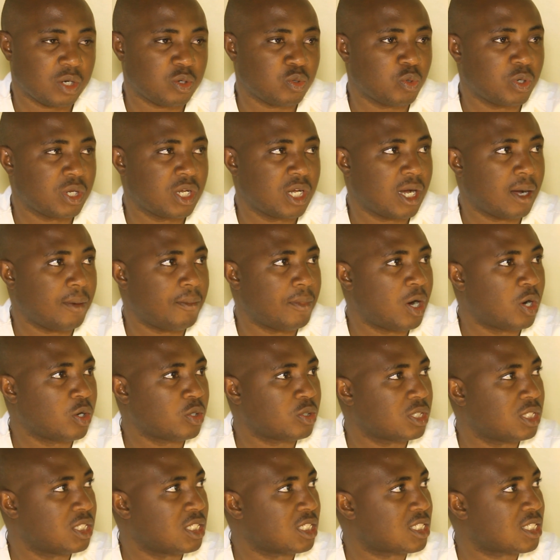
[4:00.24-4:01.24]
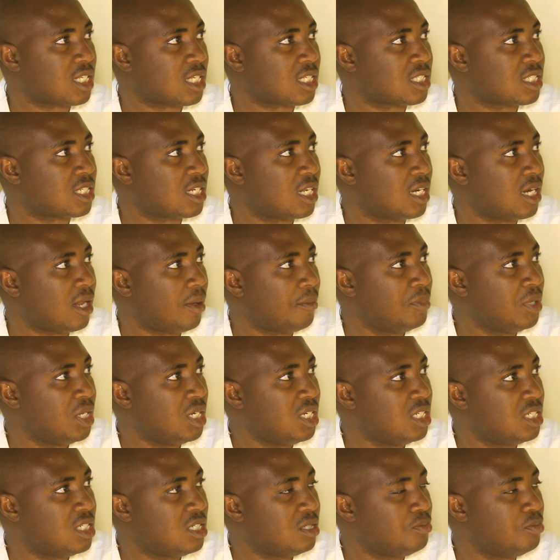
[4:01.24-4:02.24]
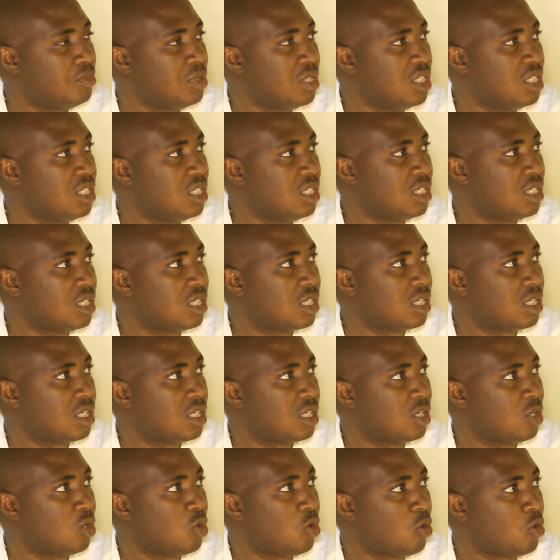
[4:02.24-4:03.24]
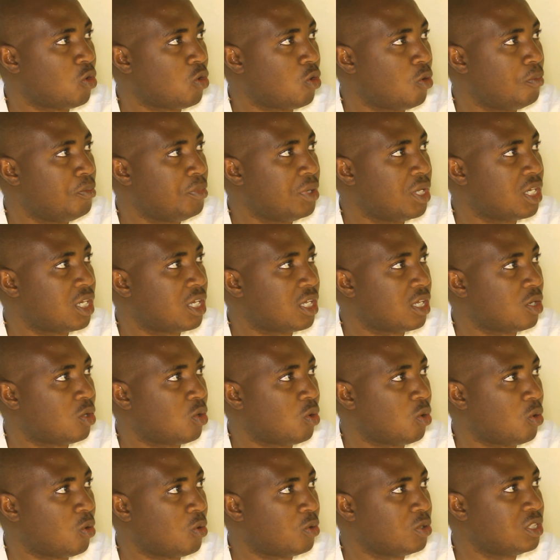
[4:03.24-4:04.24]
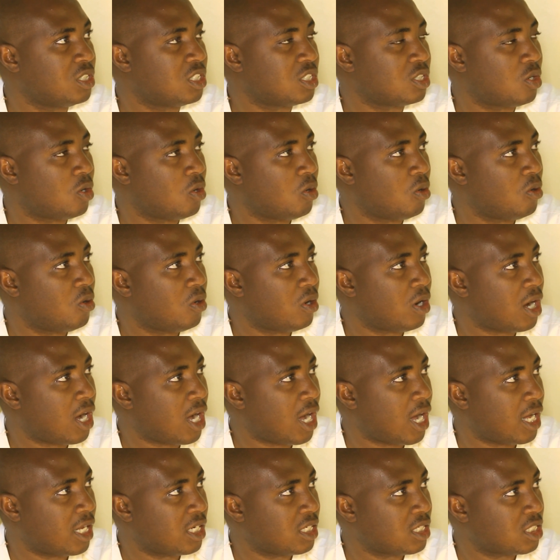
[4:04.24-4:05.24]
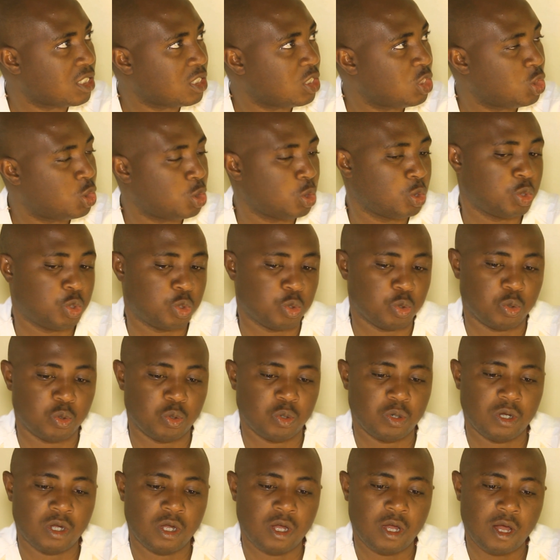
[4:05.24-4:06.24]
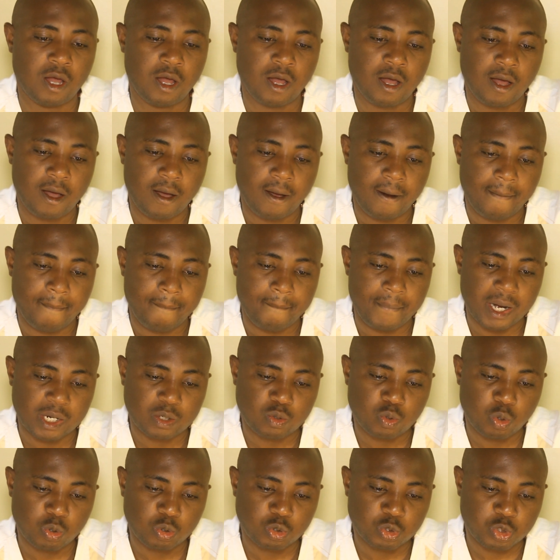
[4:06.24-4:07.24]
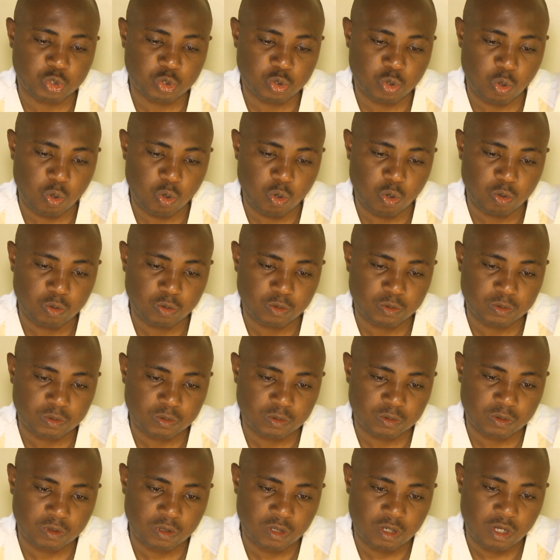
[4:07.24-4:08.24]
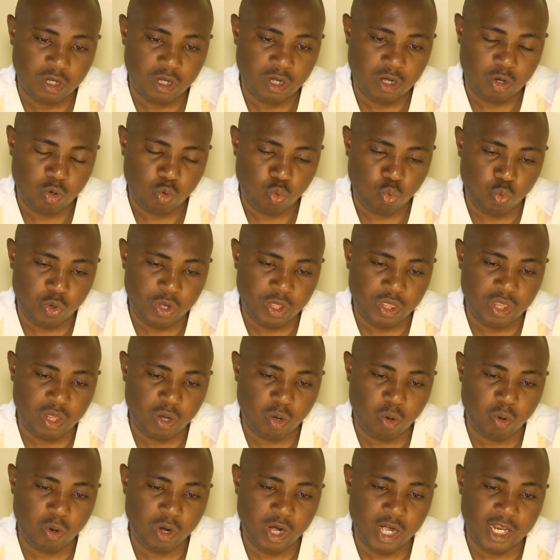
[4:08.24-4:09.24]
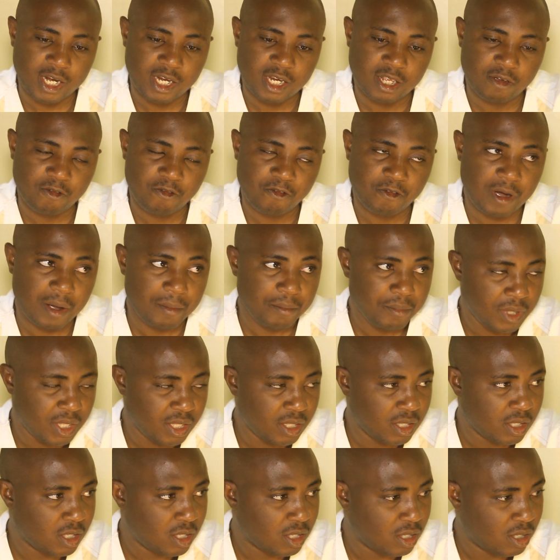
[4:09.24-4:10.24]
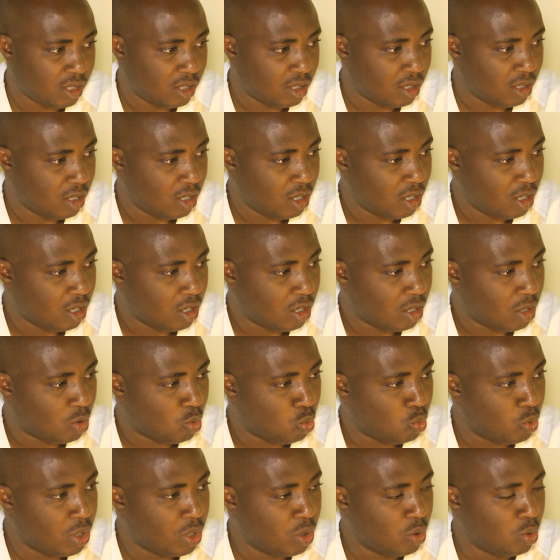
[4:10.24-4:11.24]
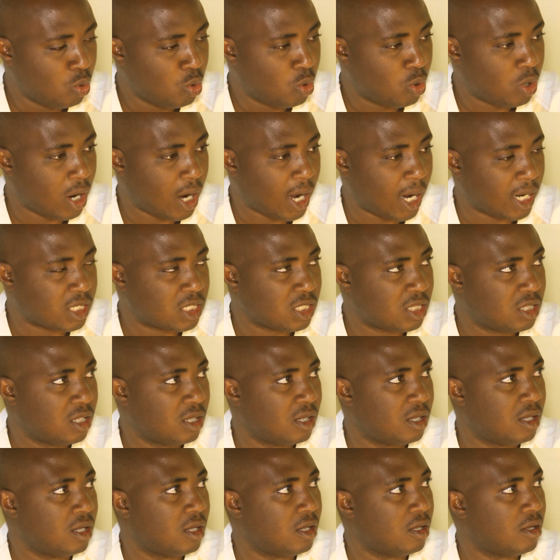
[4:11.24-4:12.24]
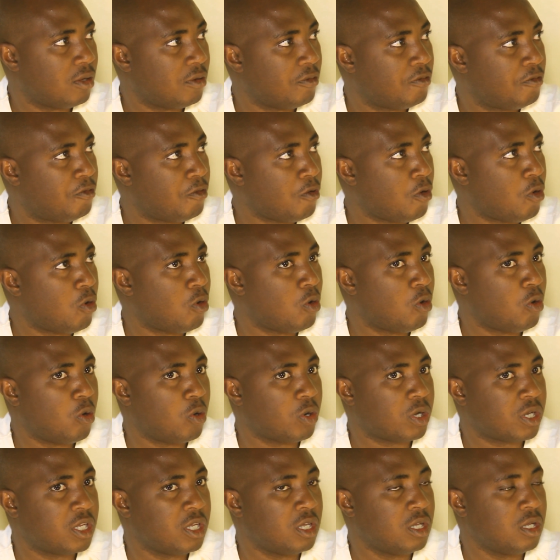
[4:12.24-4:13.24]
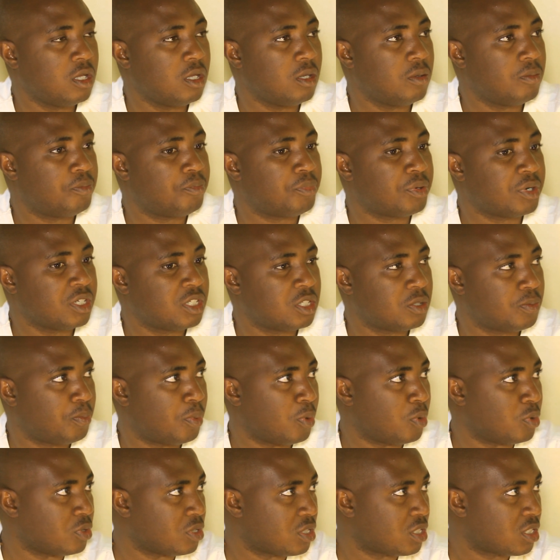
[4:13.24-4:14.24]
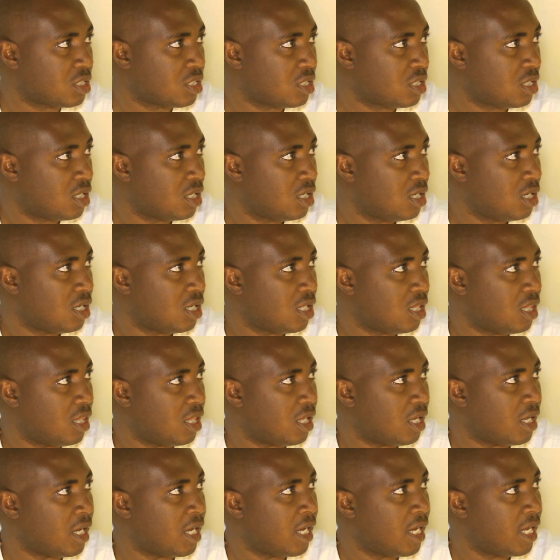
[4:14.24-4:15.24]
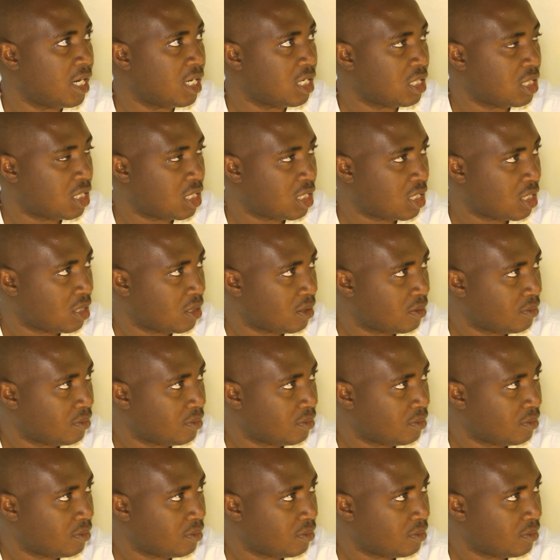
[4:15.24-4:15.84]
talking about the sustainability being economic, ecological, and social. But also, with organic farming, we look at the four key principles: the health,